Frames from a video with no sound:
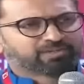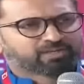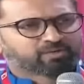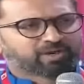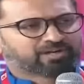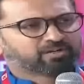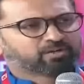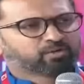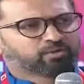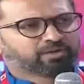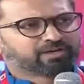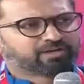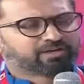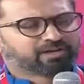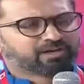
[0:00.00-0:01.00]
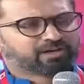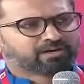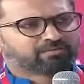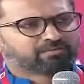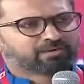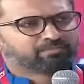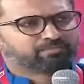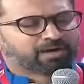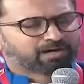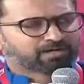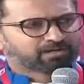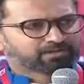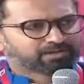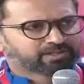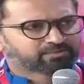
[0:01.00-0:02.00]
they're trying to do in
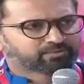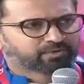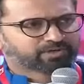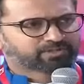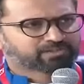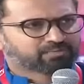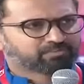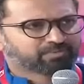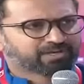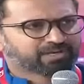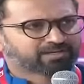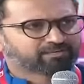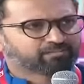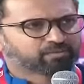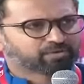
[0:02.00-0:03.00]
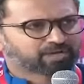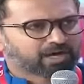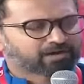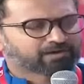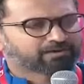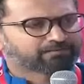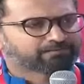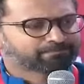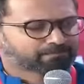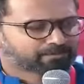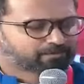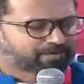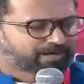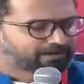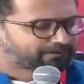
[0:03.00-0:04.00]
Bangladesh, for example, and in Bhutan,
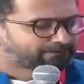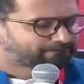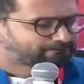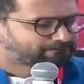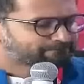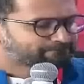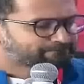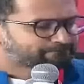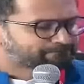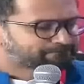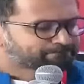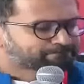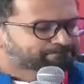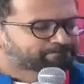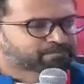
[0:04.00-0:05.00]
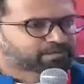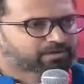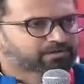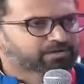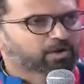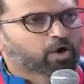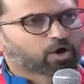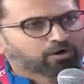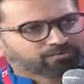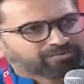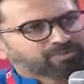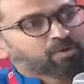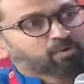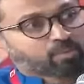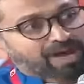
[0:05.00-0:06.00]
right? Now, all of
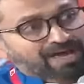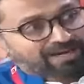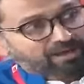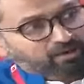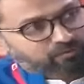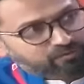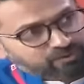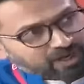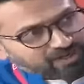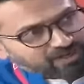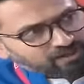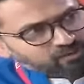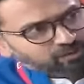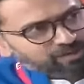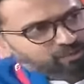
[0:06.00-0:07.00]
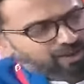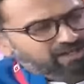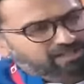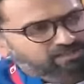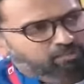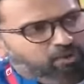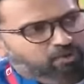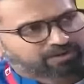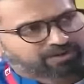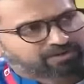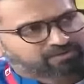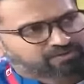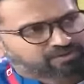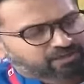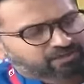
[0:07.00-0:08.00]
them are wary of China today. Why is
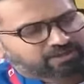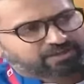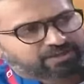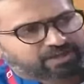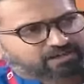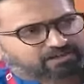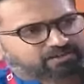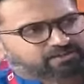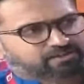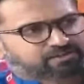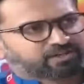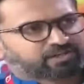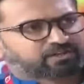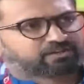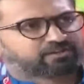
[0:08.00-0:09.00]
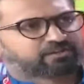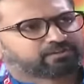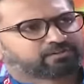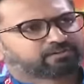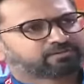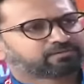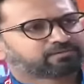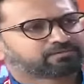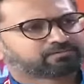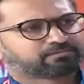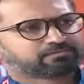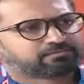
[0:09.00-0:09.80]
Maldives suddenly taken this tilt? You know,